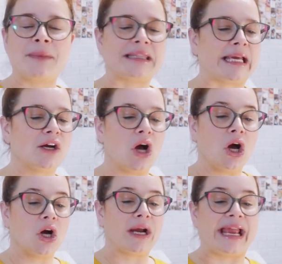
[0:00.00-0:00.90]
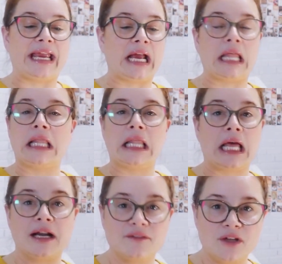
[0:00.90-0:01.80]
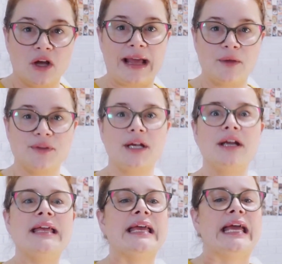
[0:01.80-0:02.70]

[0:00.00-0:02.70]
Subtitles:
but there are a lot of y'all out there,